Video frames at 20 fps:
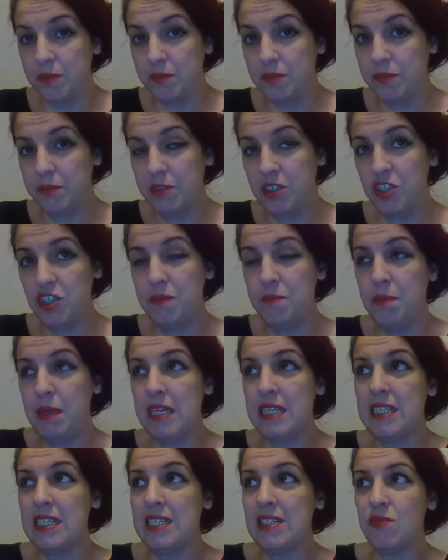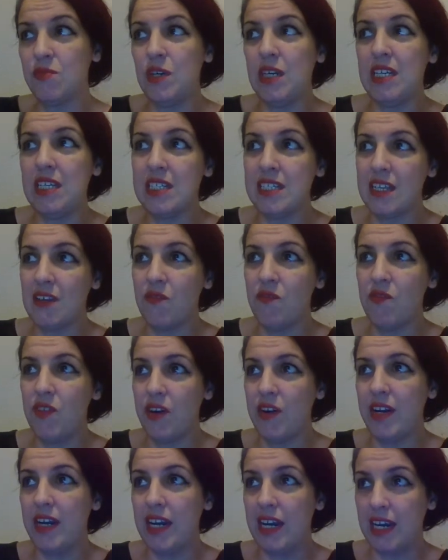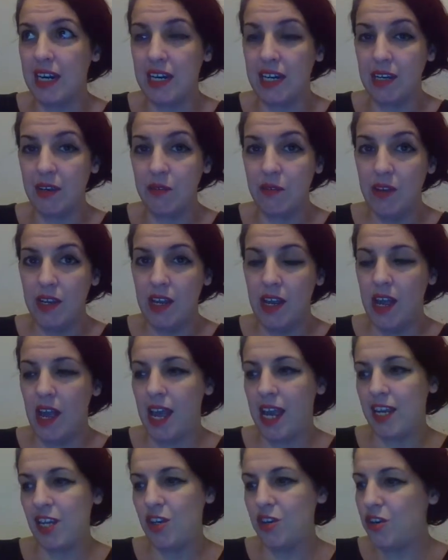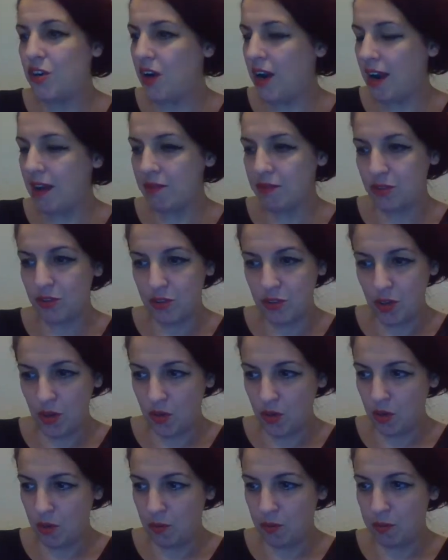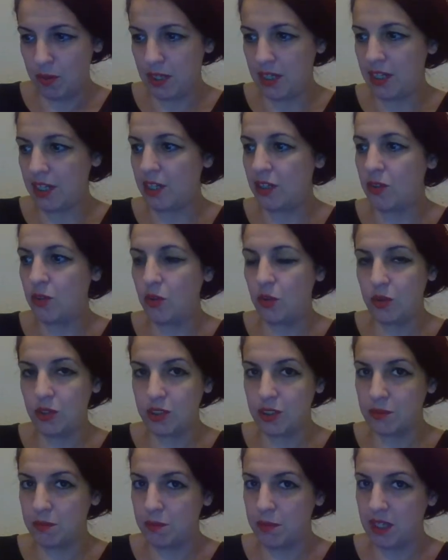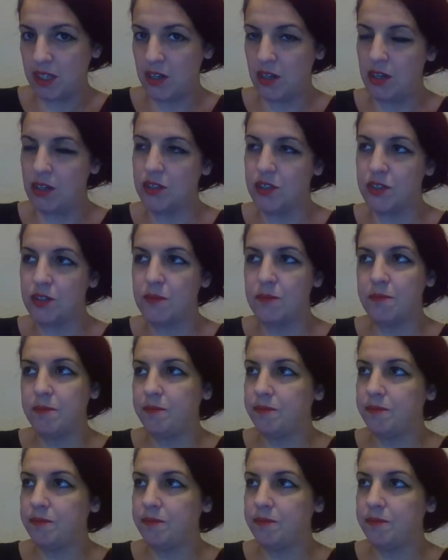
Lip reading: I mean, she makes it really sound very negative, and you don't have to go completely cooks because